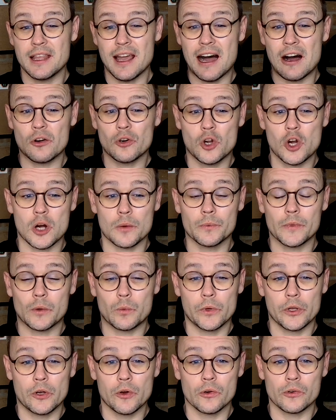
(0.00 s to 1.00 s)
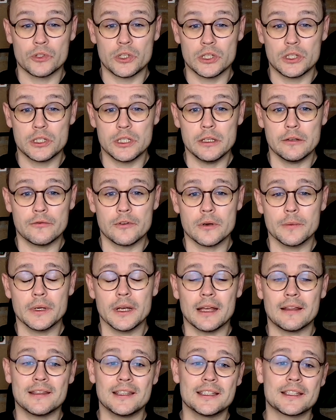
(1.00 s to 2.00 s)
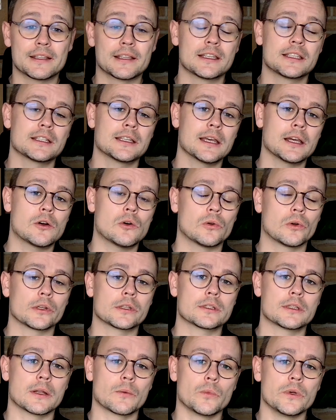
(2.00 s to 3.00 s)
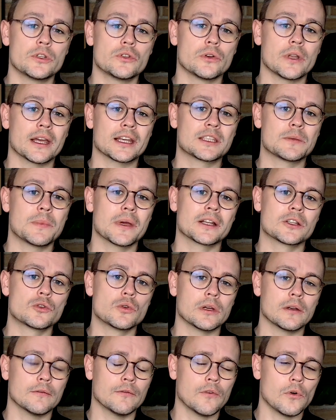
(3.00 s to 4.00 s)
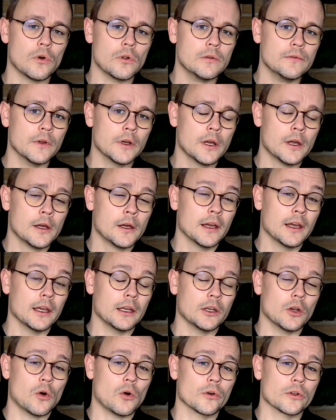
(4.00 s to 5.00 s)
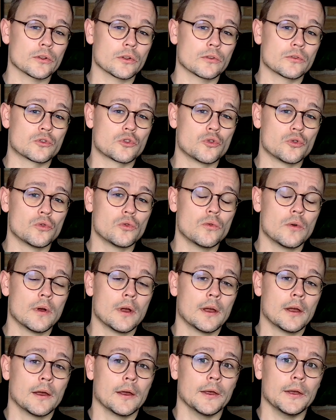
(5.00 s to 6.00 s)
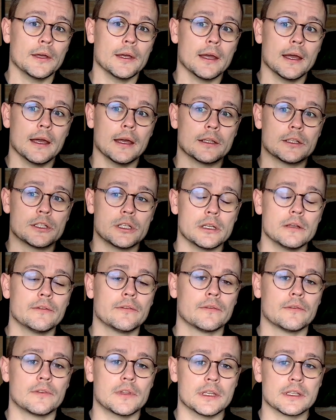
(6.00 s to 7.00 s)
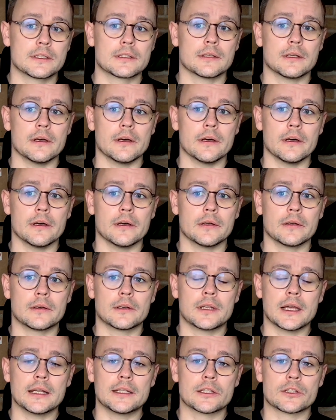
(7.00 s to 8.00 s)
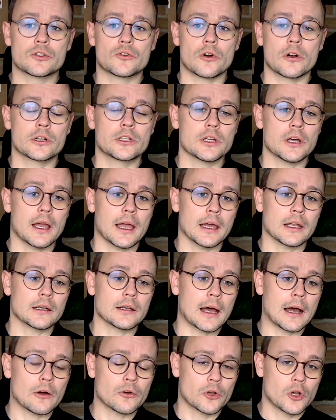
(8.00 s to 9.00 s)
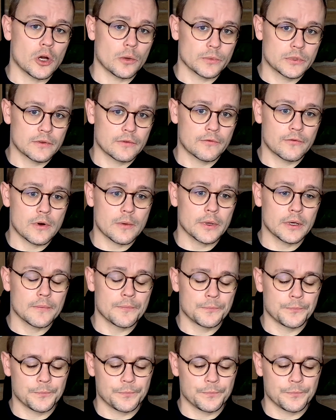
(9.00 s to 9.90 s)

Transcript: the outcome that we're going to achieve from it, and these are the stakeholders that we should expect to involve in order to achieve this data structure and outcomes from it.